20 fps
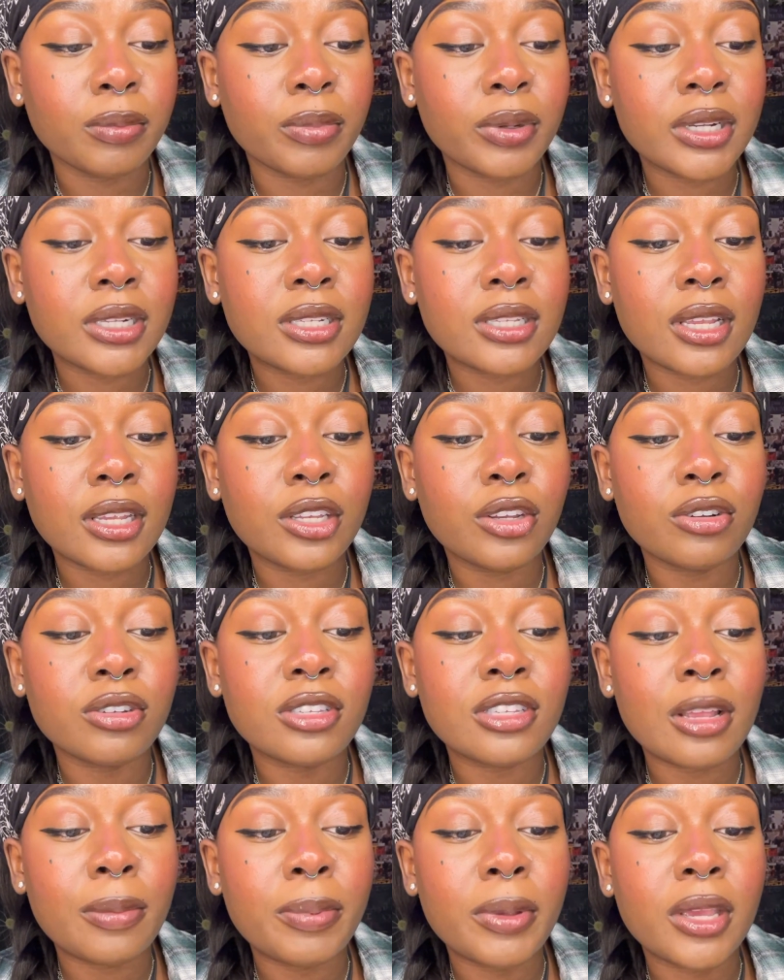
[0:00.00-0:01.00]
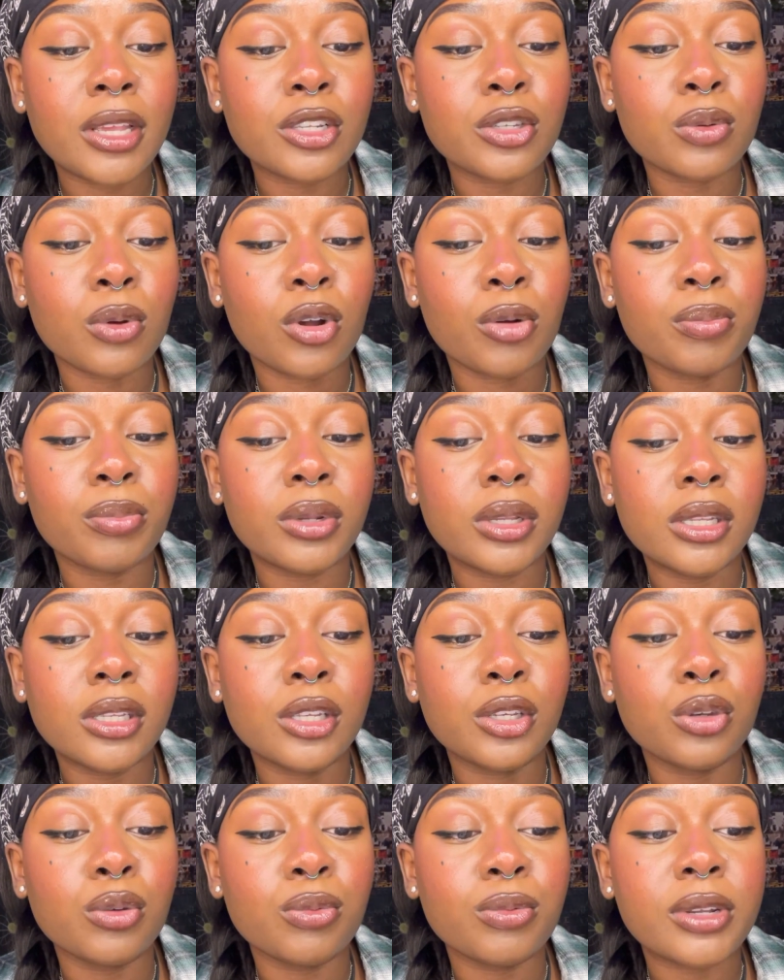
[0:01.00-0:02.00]
But it's like you're stepping into a
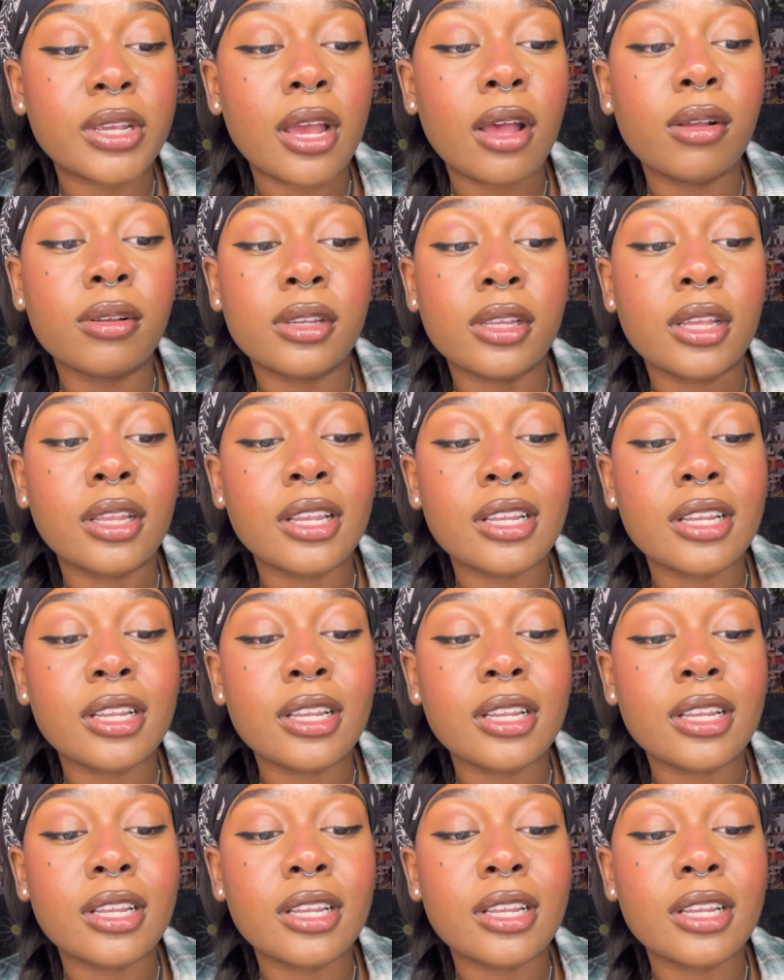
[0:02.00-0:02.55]
completely new reality,